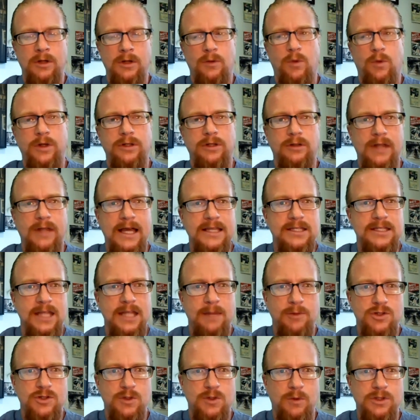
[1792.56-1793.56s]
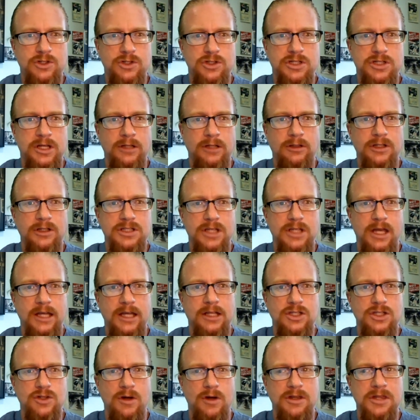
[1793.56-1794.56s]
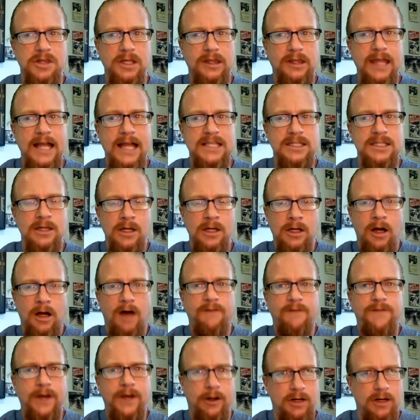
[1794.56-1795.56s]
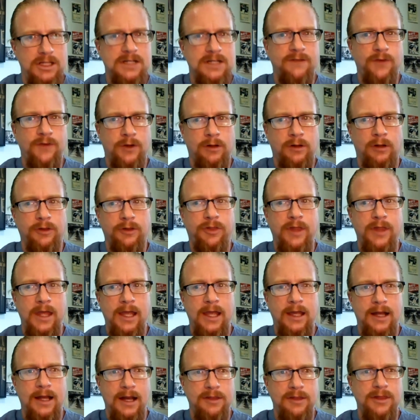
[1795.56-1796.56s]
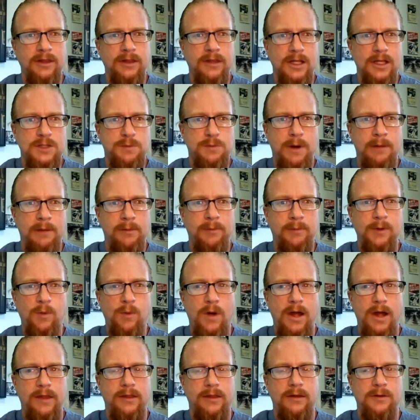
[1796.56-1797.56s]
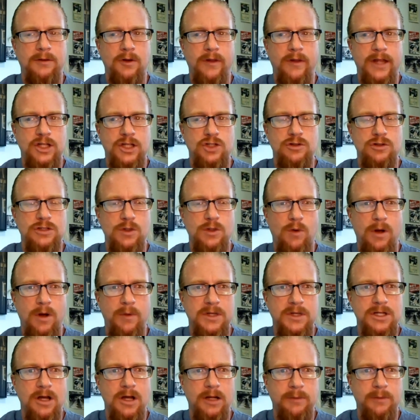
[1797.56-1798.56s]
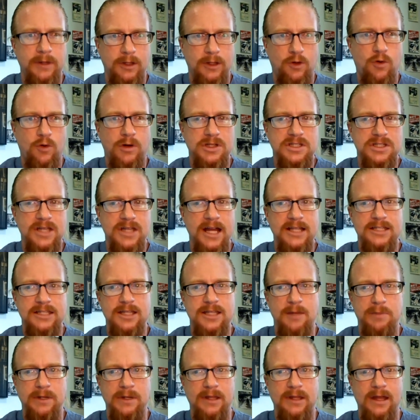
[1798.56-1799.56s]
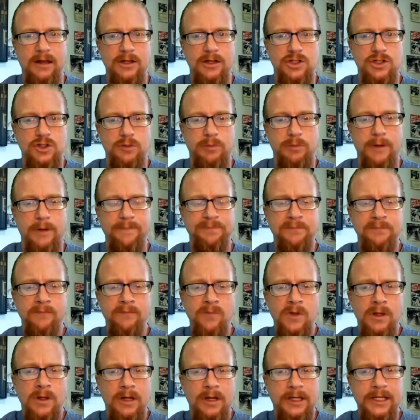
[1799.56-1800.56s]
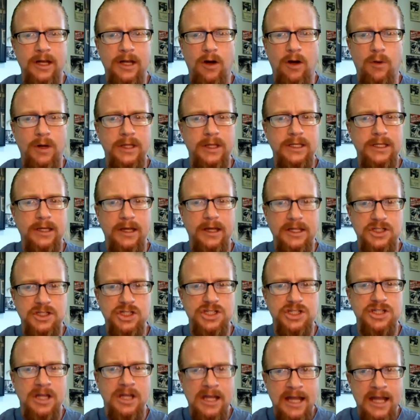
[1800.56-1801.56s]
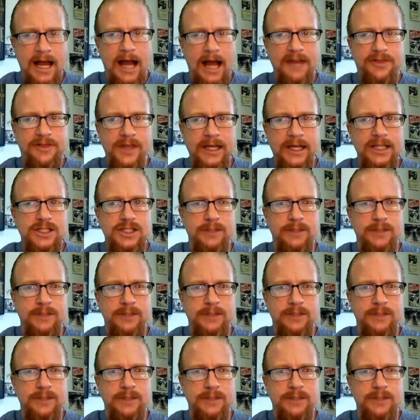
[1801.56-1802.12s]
what your last name is or what your skin looks like. And so I think that's a very difficult thing. And I think that's probably why, you know, that's usually why we talk about the court sidestepping that issue. But, you know, it just, I think it's